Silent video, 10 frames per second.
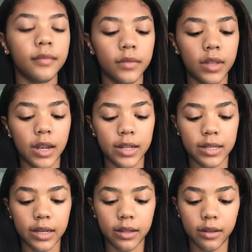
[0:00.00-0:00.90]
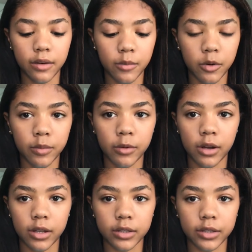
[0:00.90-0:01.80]
And then I take a little more
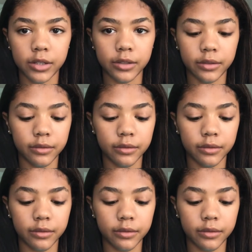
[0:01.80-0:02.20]
bronzer,